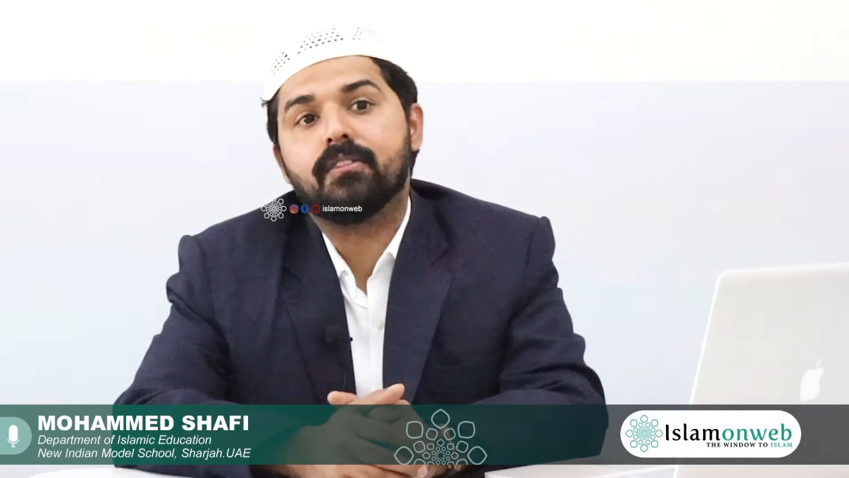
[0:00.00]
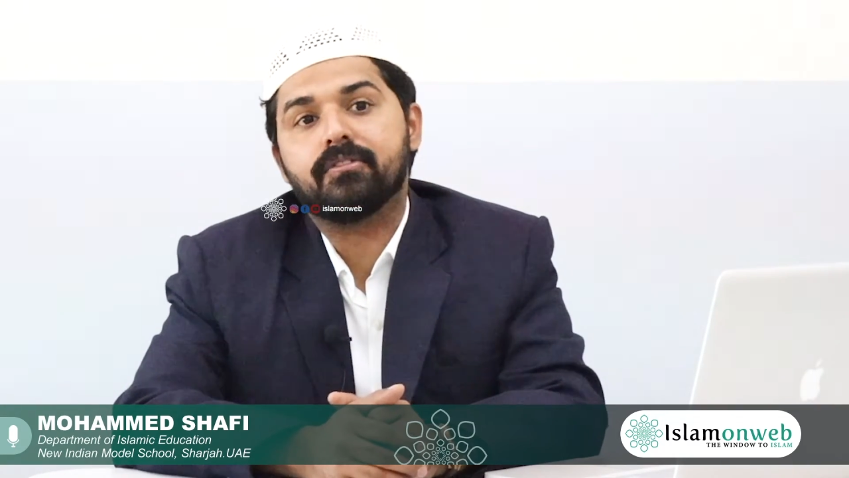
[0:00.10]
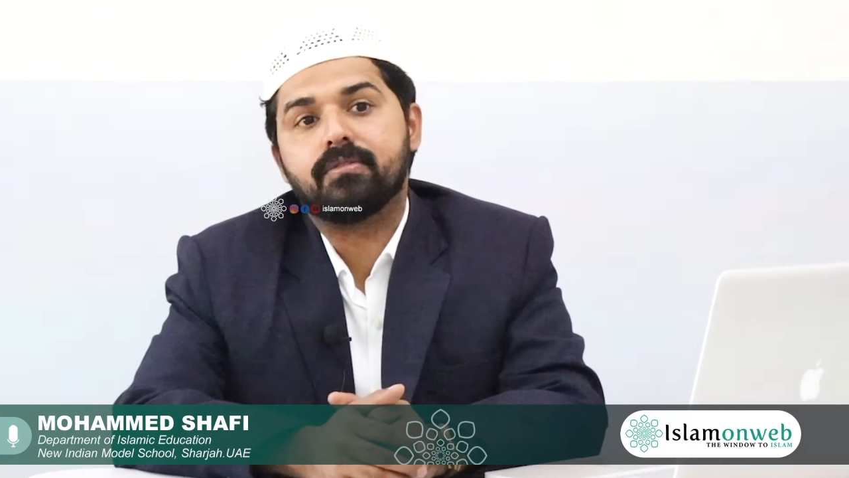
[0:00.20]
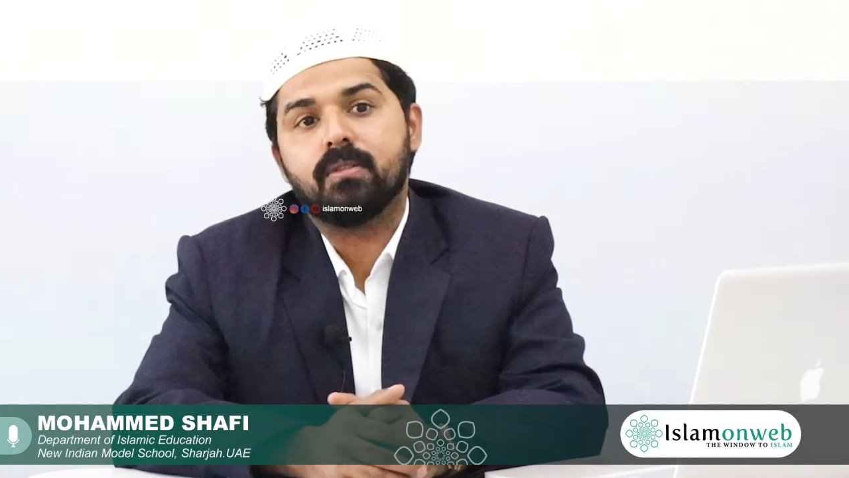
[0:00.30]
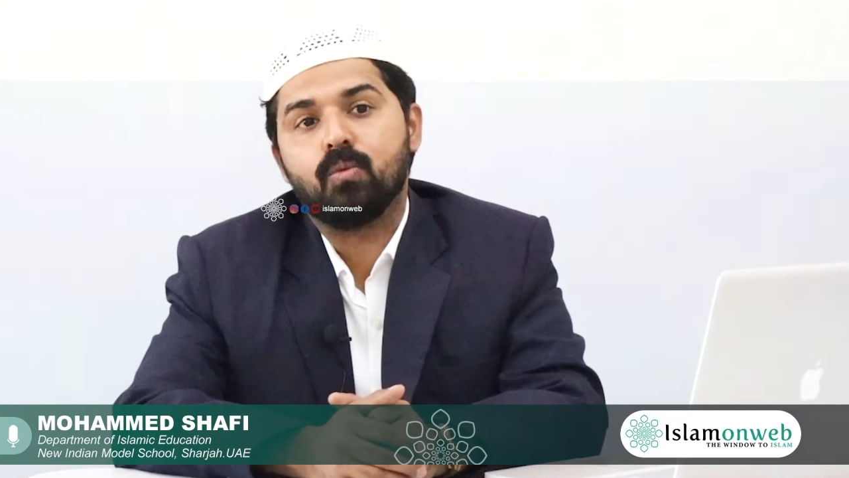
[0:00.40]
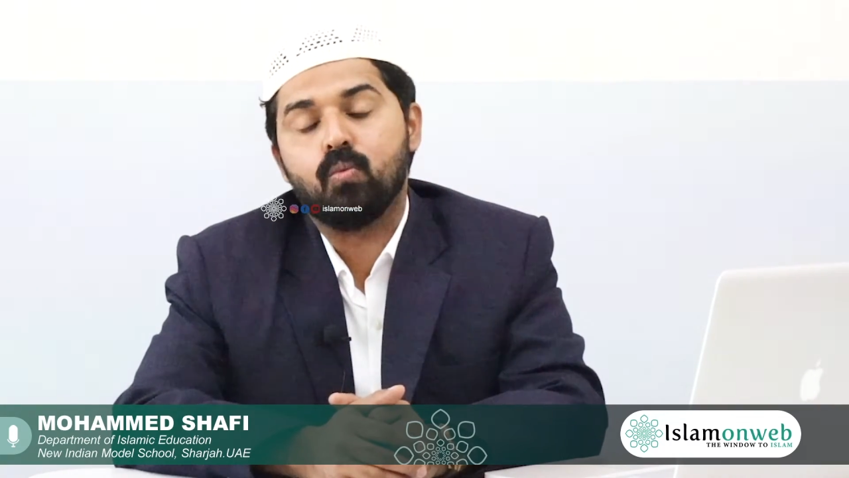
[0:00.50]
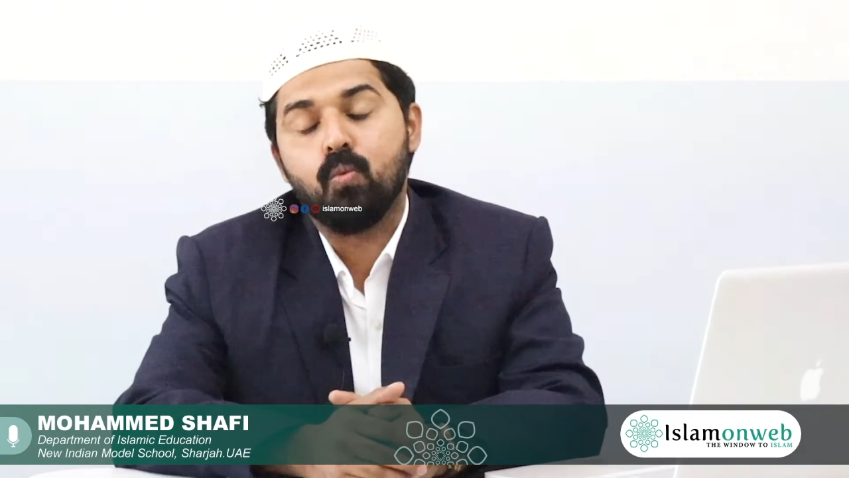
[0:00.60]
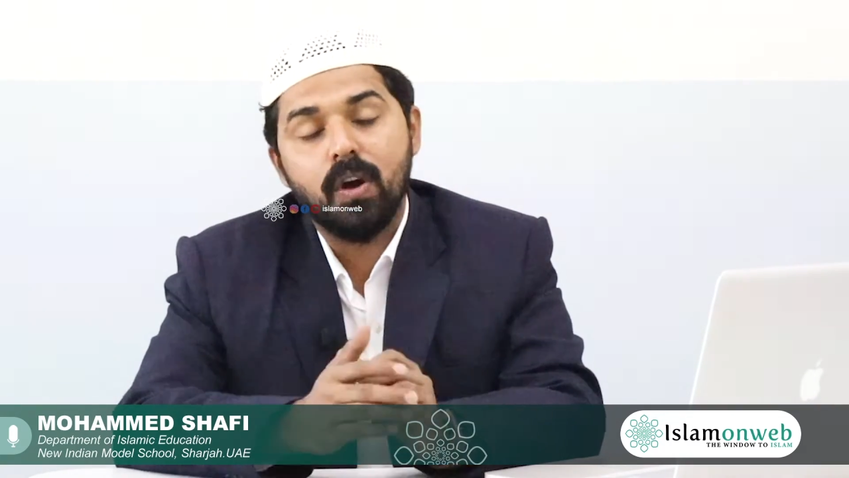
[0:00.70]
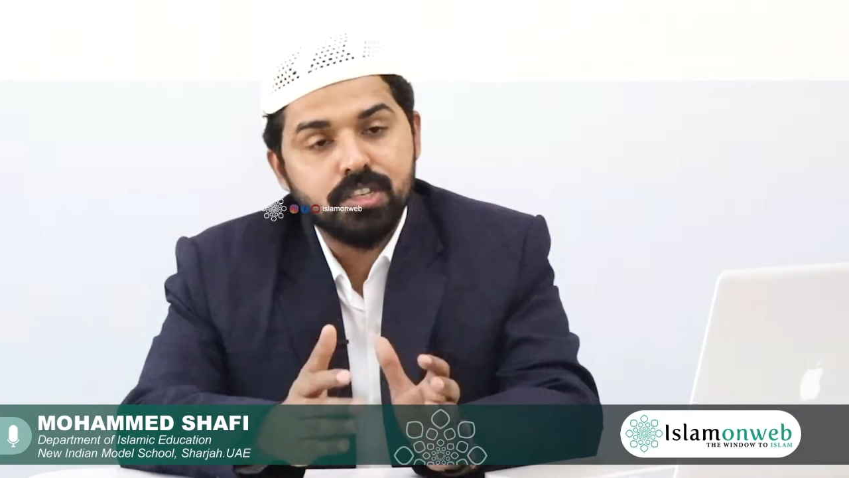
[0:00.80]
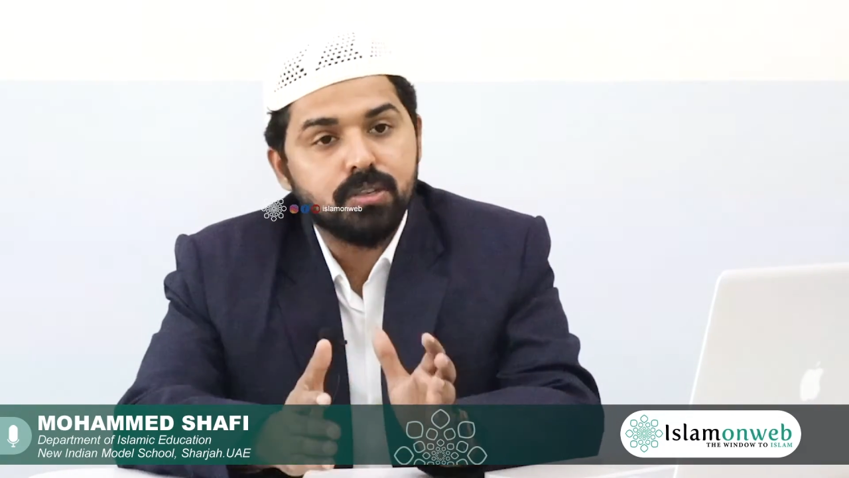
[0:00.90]
of
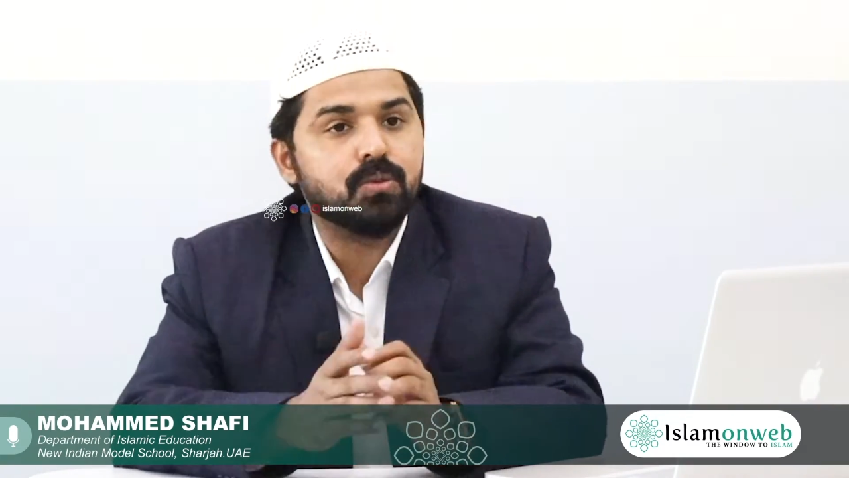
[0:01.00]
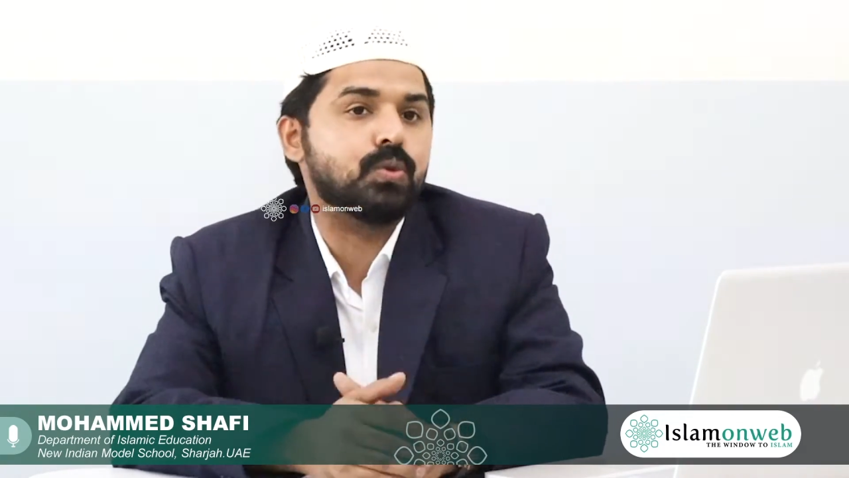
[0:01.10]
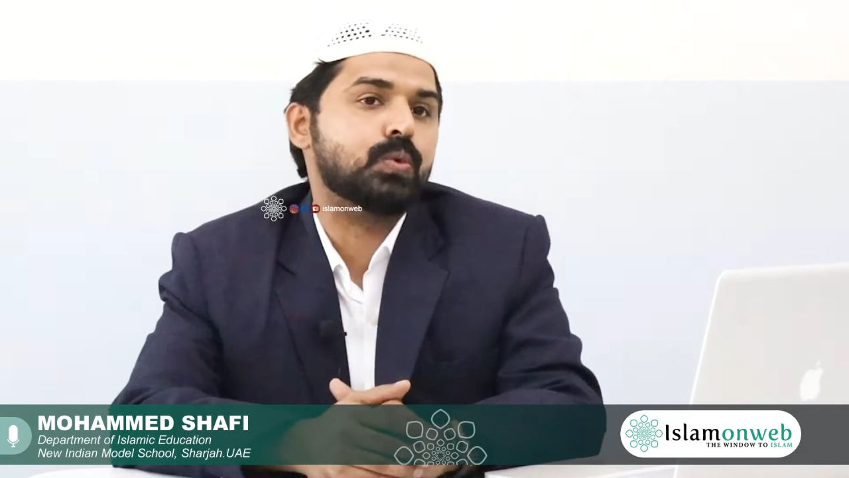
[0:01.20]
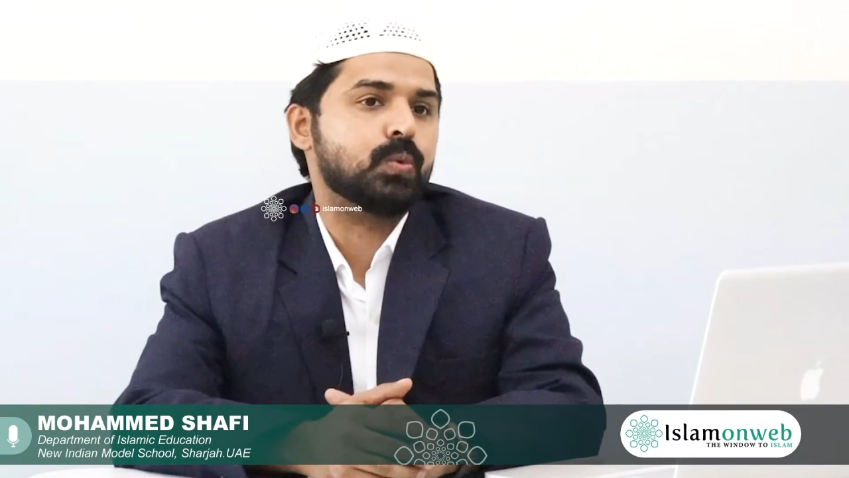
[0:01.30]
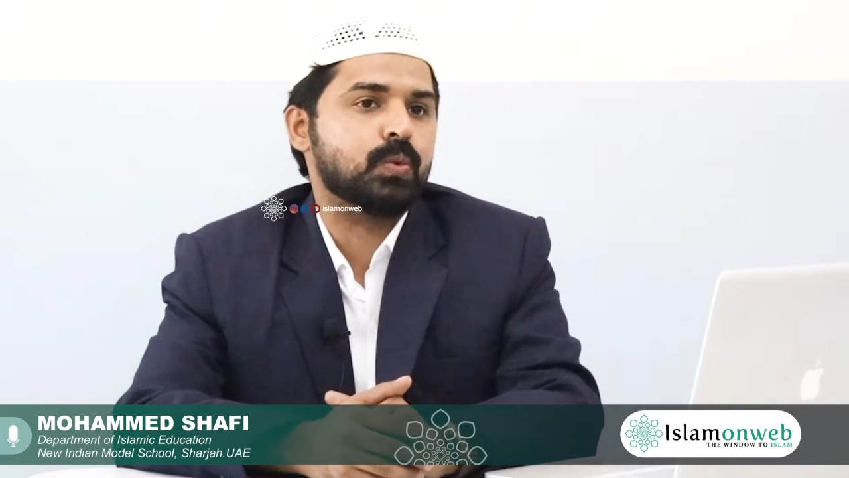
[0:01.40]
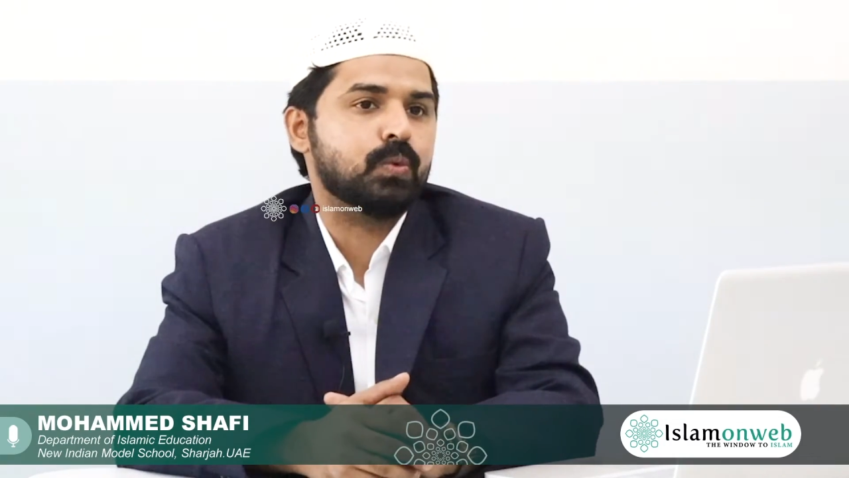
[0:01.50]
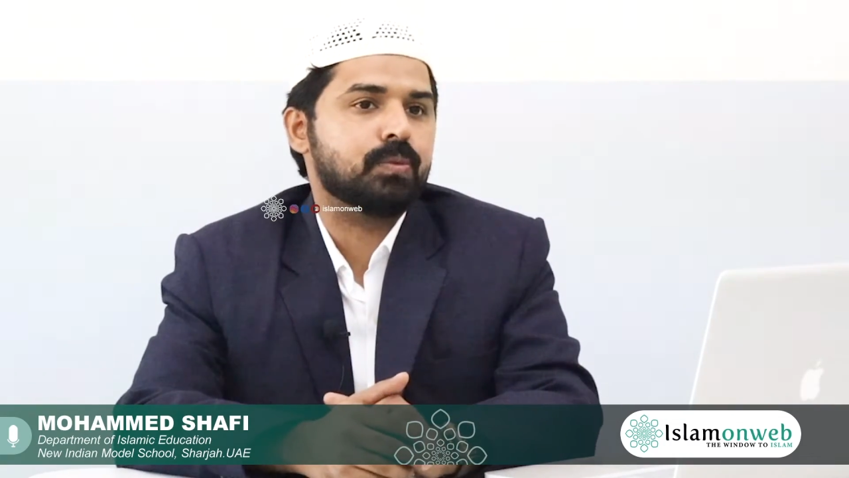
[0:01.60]
what you do.